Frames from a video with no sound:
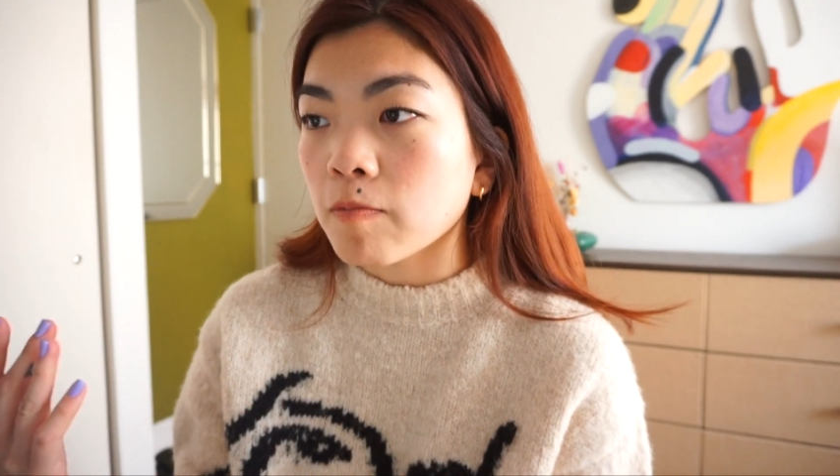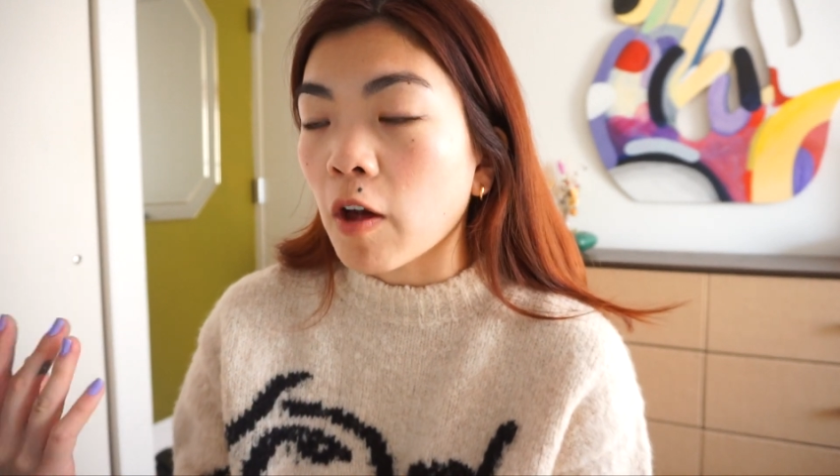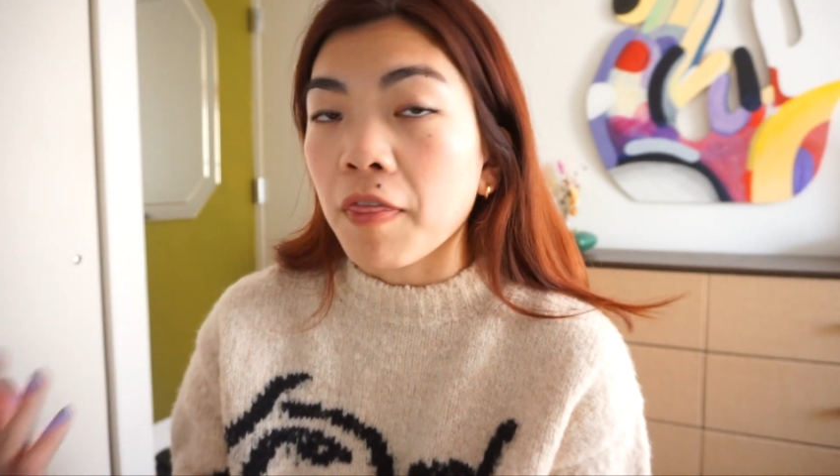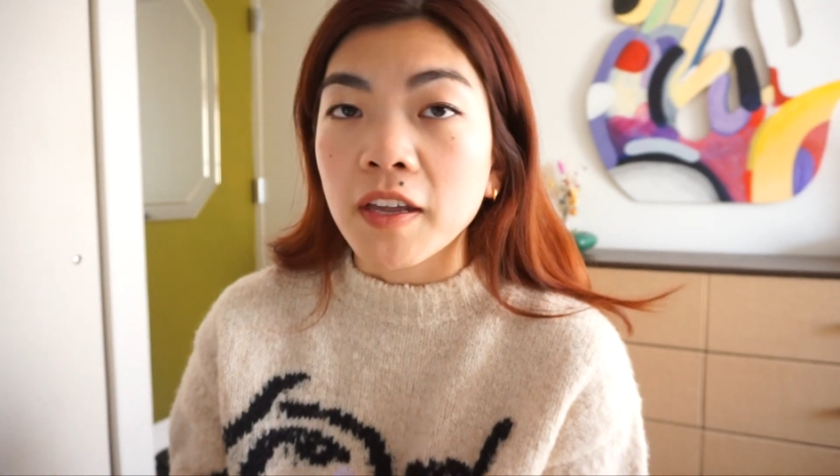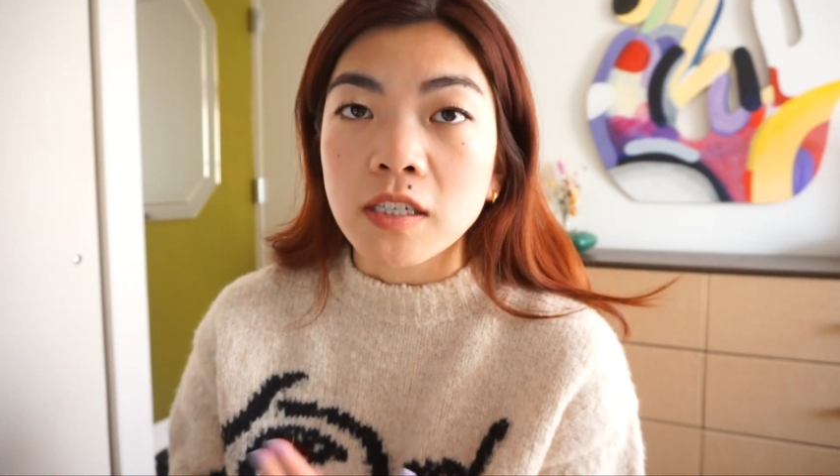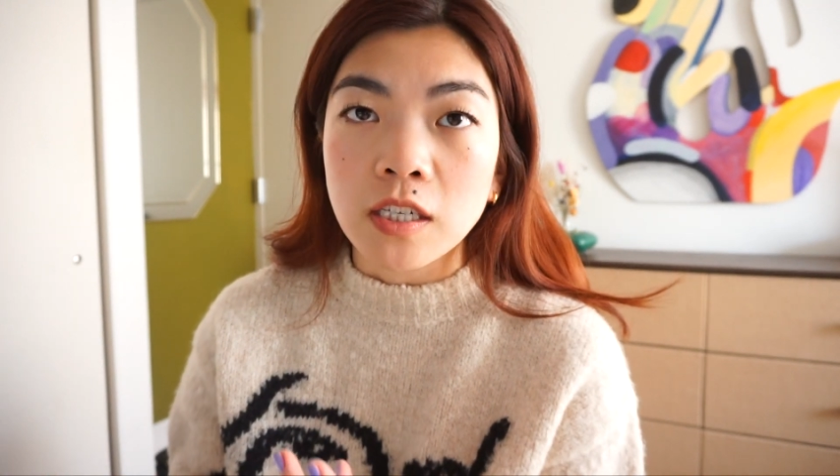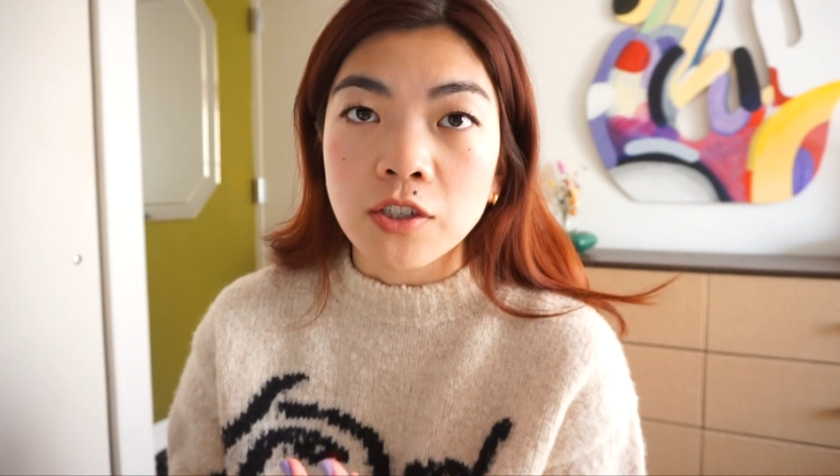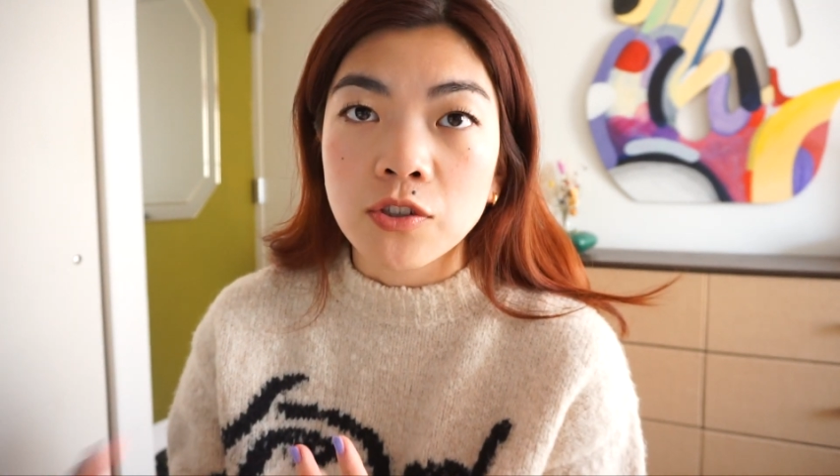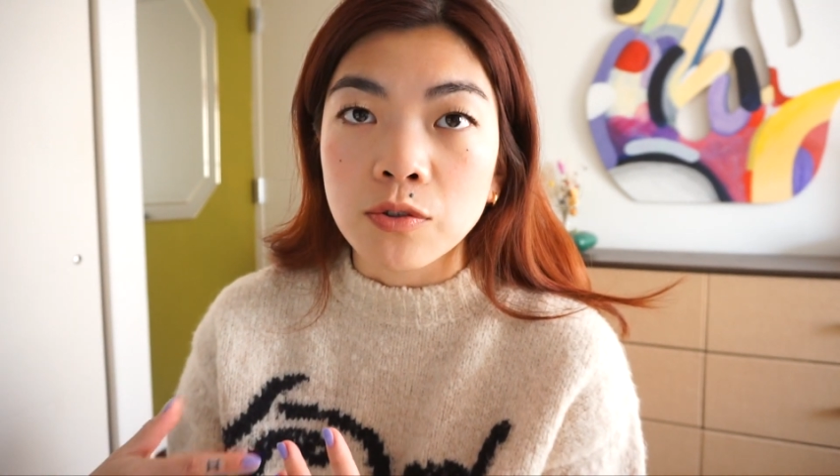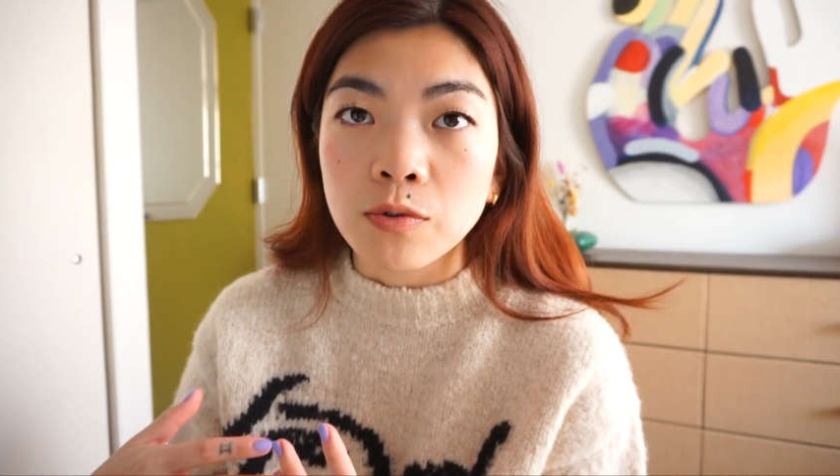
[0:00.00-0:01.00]
authentic
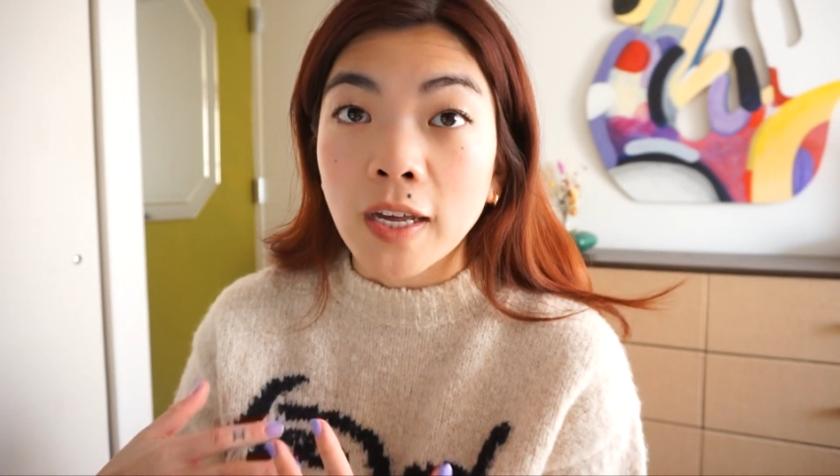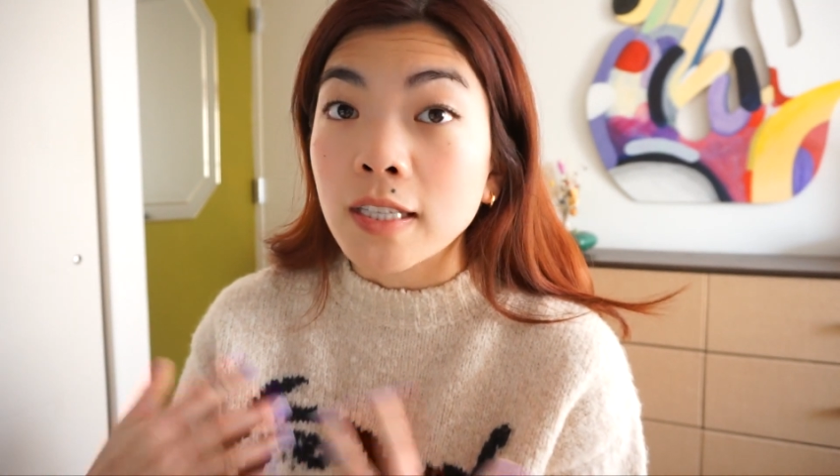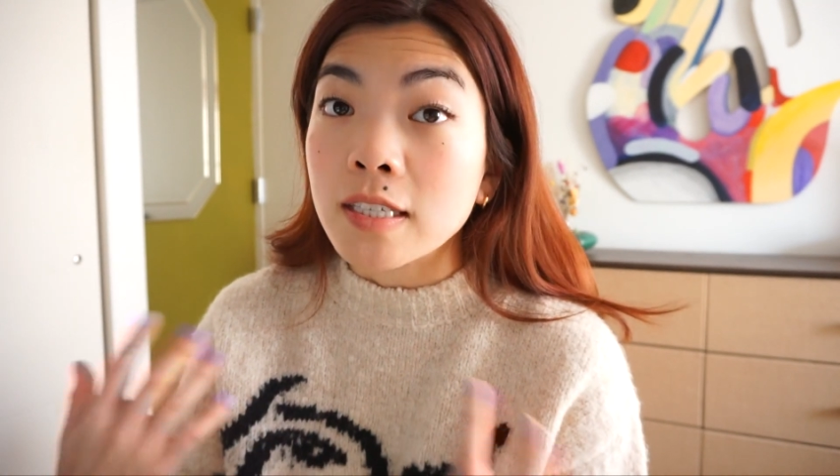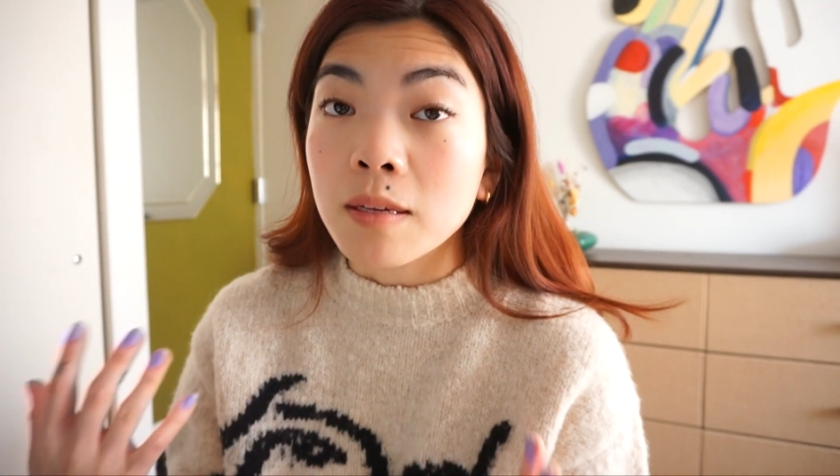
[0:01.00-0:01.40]
to at least